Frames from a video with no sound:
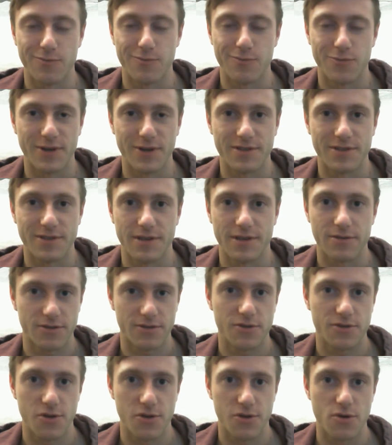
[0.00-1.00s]
which is
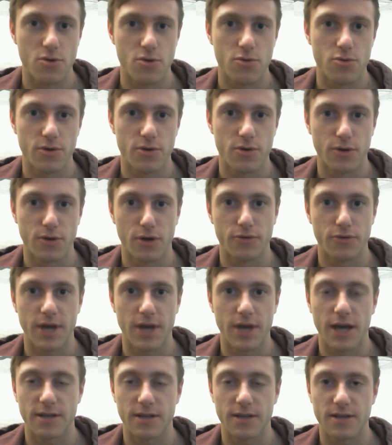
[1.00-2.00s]
to, you know, get
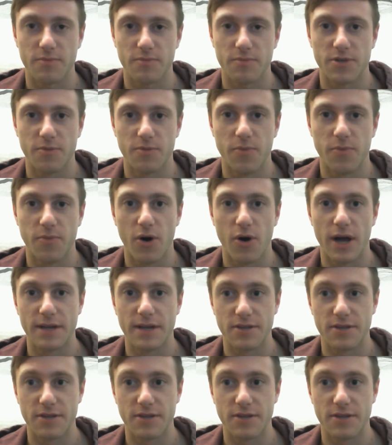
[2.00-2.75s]
accepted by